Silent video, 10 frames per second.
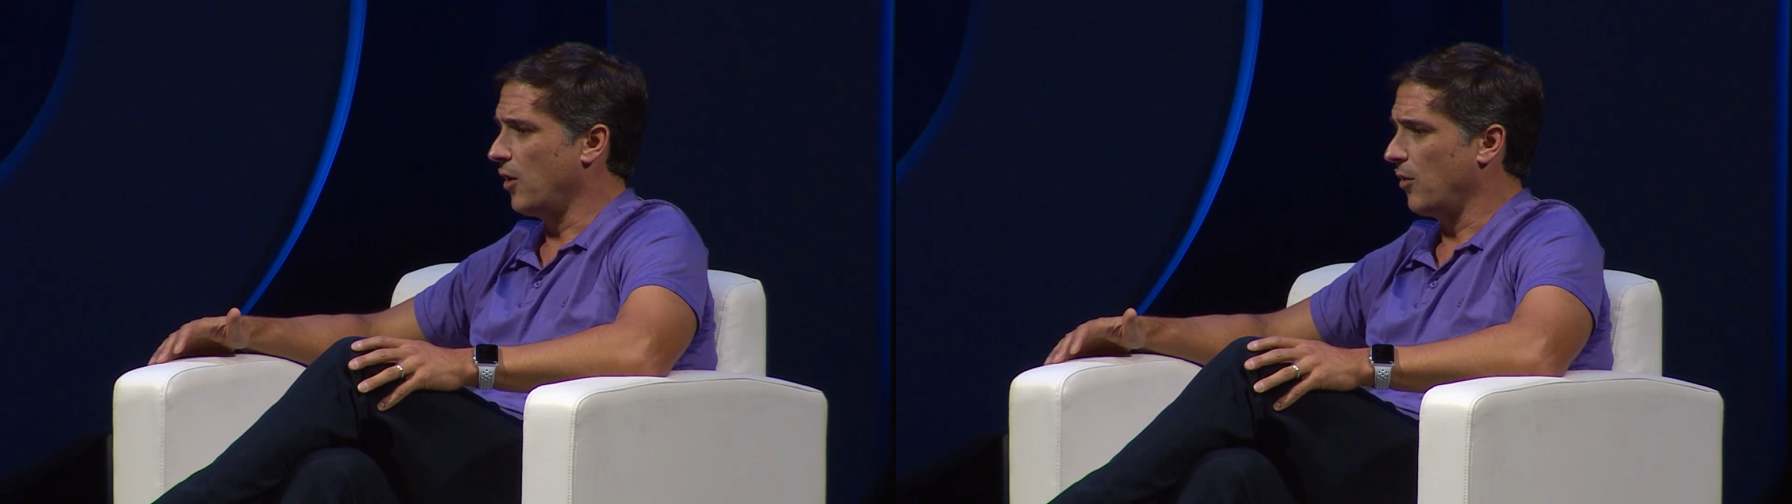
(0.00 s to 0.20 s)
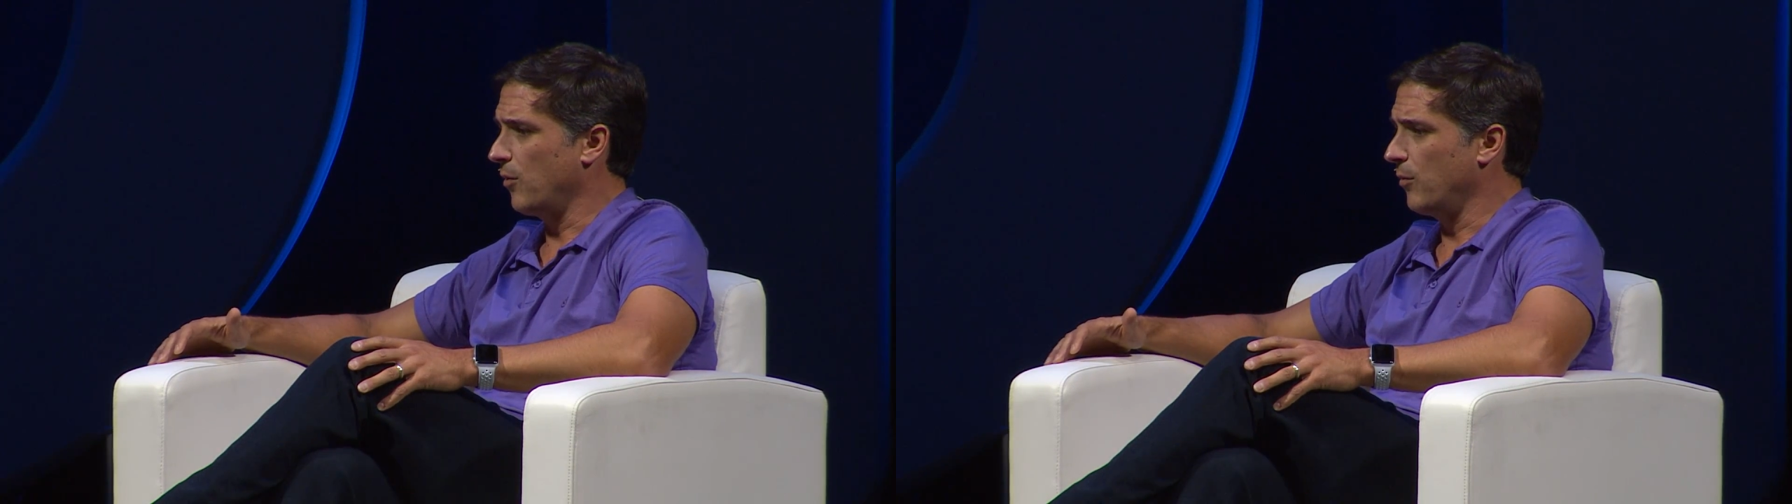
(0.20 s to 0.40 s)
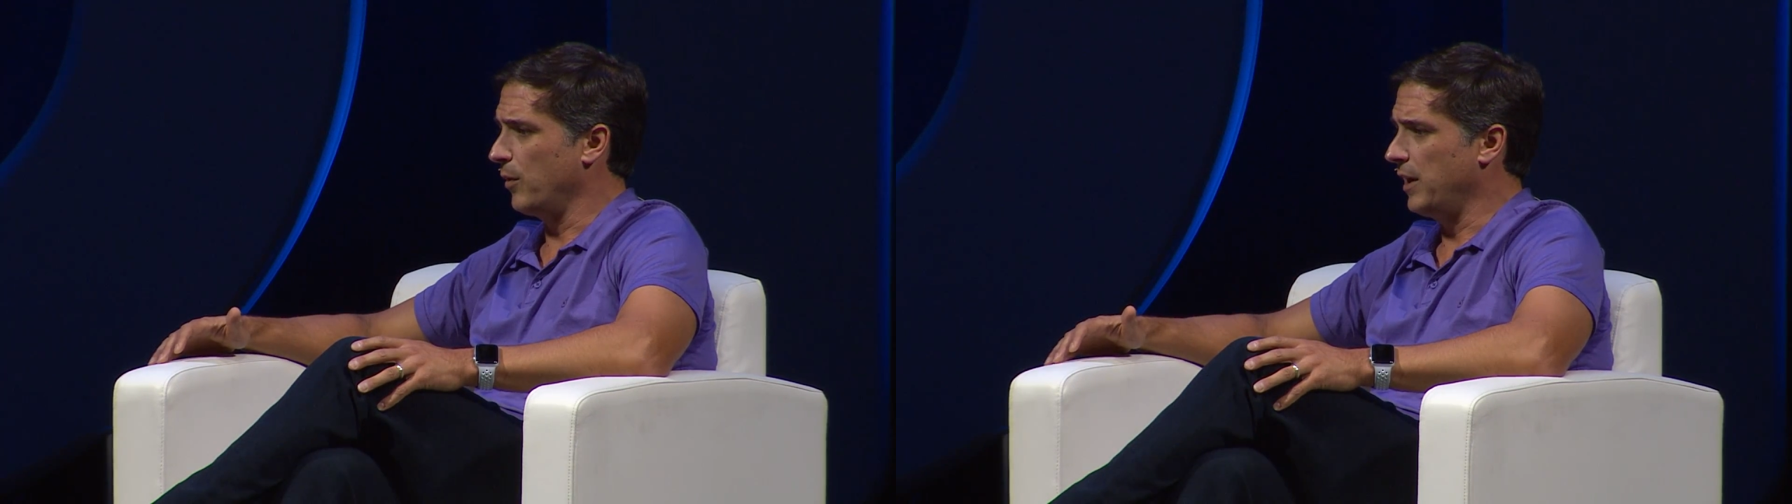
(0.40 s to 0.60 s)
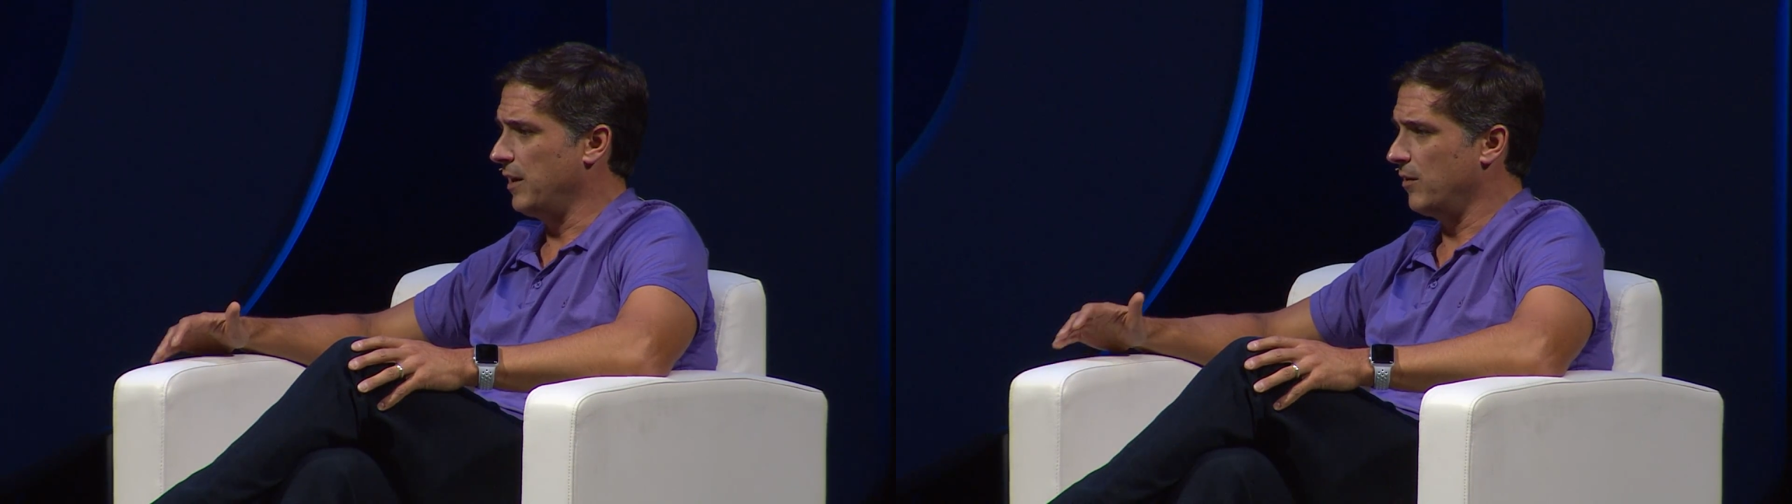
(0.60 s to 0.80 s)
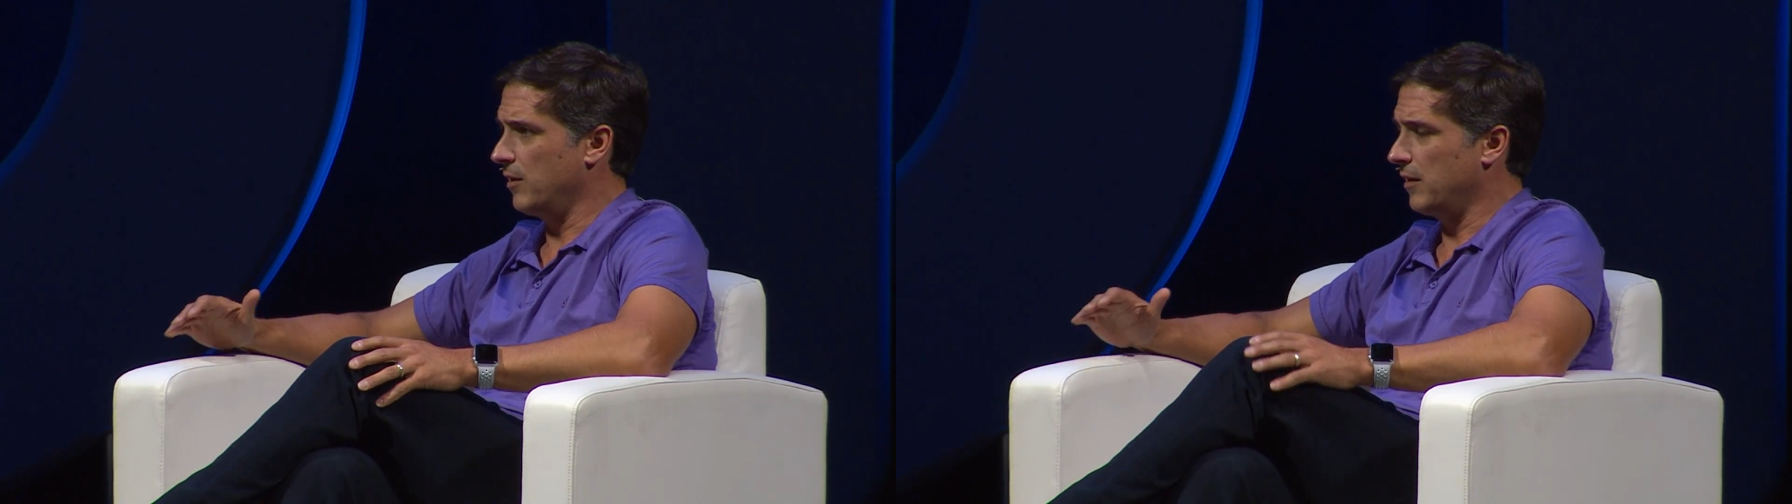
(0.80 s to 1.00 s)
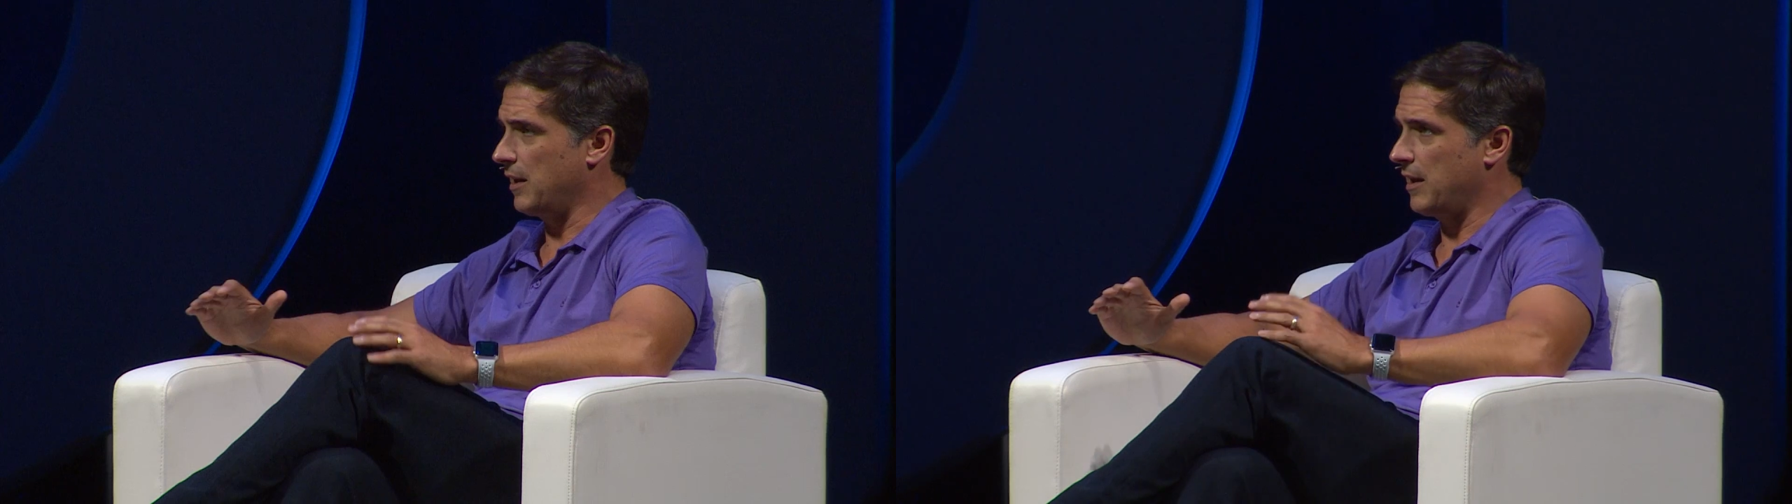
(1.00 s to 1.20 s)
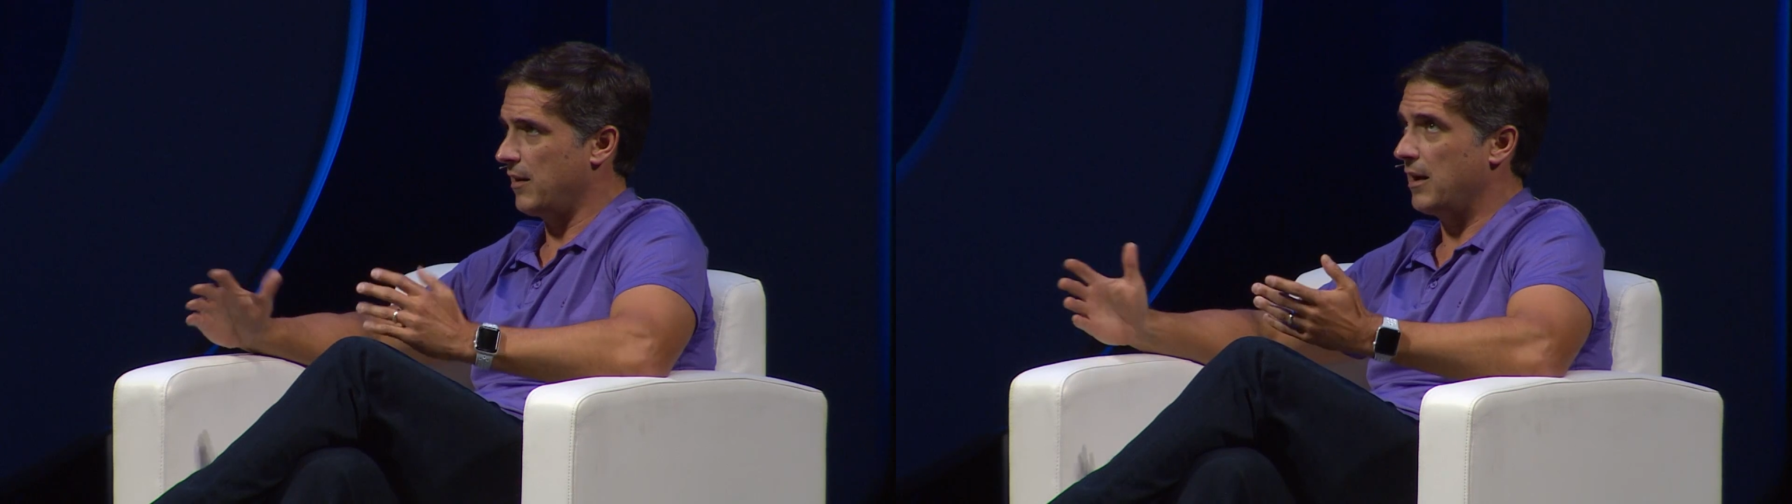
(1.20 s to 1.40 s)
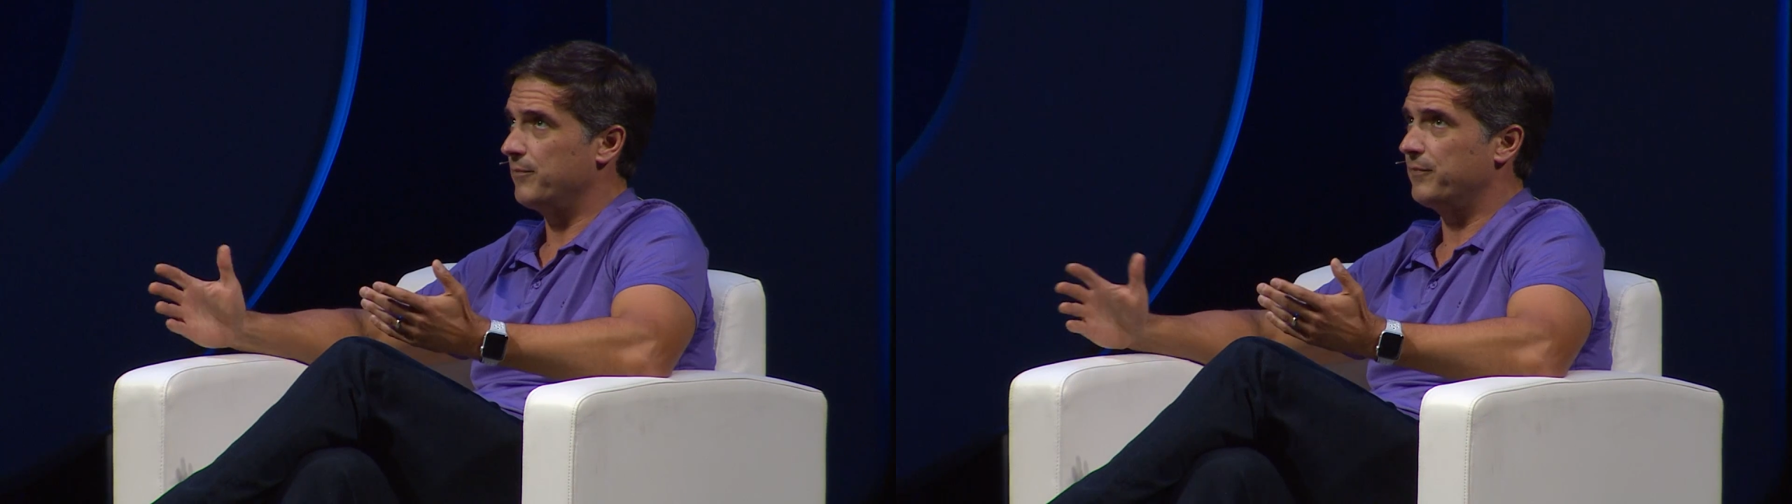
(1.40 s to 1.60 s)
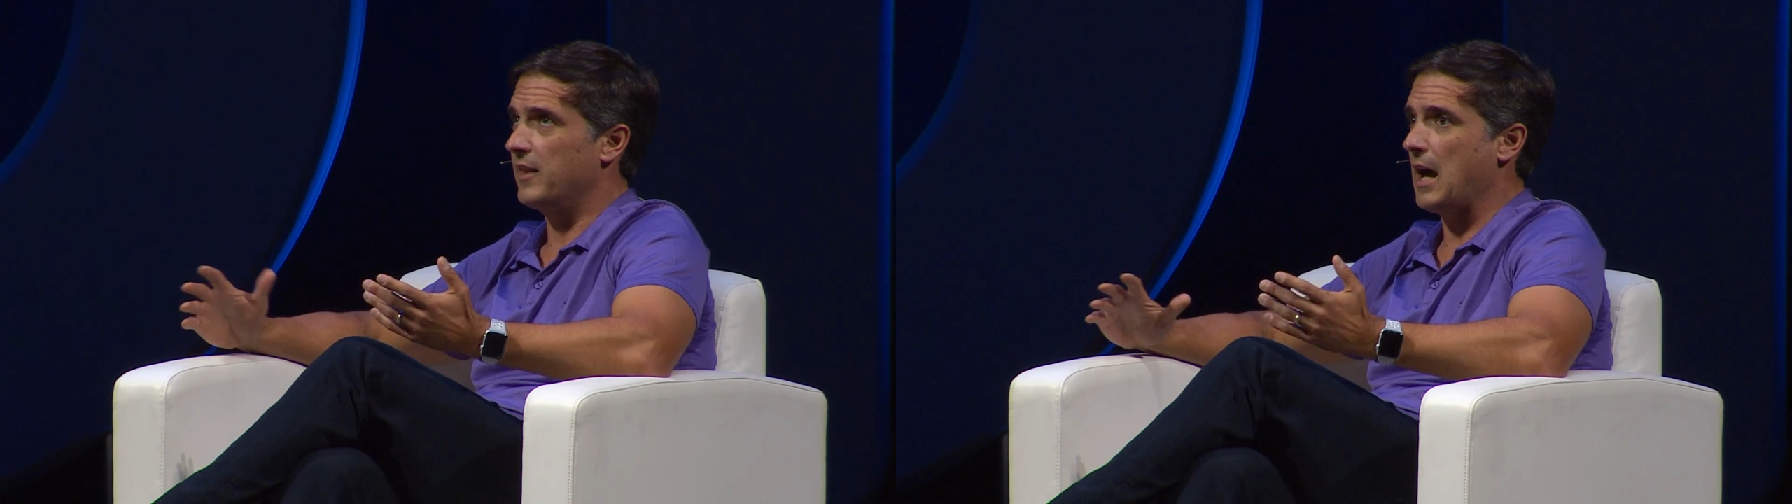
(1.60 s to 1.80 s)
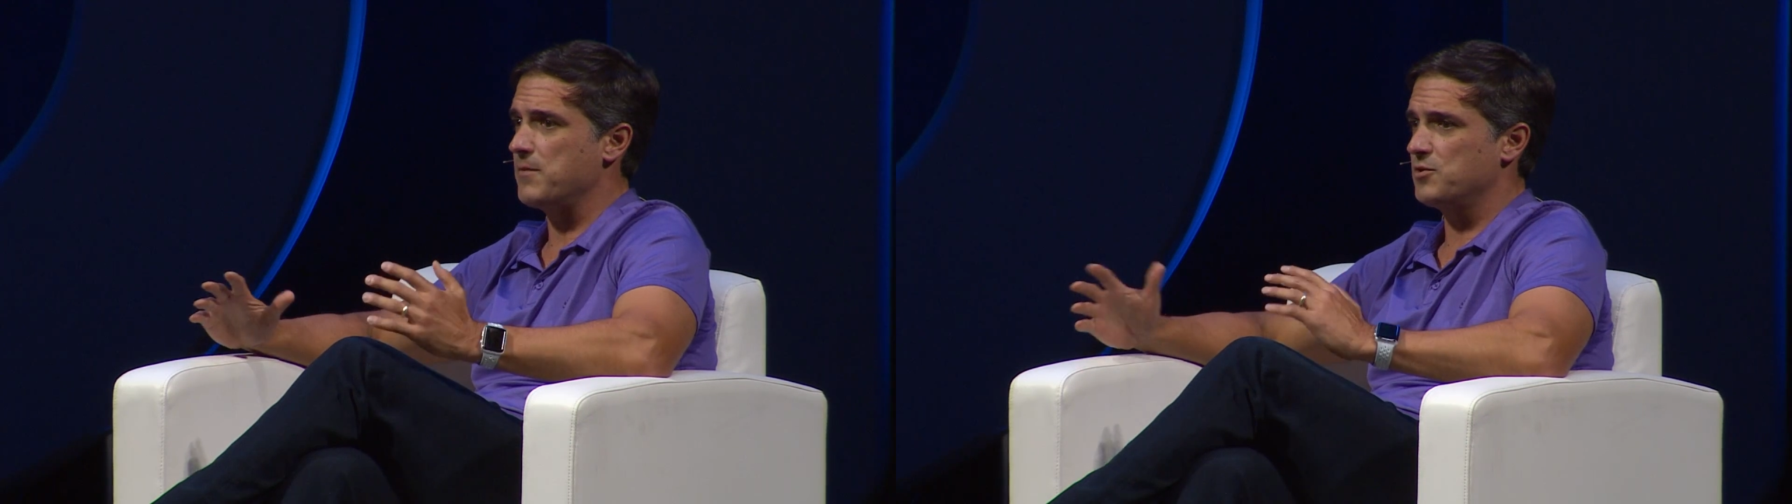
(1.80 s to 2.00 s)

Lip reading: all, App